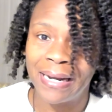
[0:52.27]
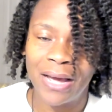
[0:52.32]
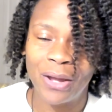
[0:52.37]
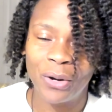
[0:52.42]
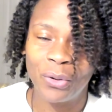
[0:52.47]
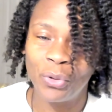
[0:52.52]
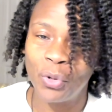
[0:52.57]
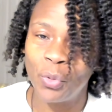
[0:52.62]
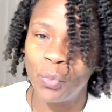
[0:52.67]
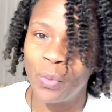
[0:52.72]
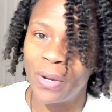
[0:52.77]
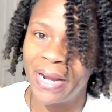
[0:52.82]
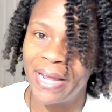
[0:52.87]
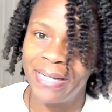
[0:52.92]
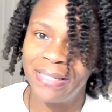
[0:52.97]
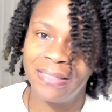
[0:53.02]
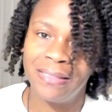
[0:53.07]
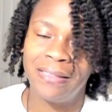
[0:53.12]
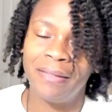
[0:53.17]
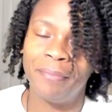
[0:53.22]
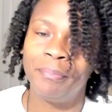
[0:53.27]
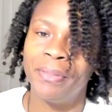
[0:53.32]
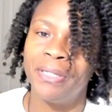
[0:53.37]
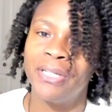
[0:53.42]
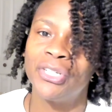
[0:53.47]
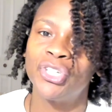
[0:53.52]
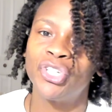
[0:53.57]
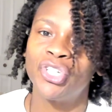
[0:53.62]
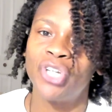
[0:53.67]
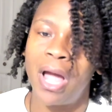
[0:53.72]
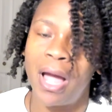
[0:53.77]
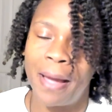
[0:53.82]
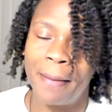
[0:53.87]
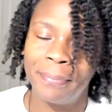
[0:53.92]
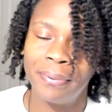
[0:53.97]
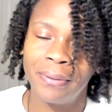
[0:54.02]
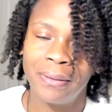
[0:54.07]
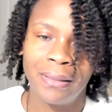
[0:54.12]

I don't know when I did the big chop.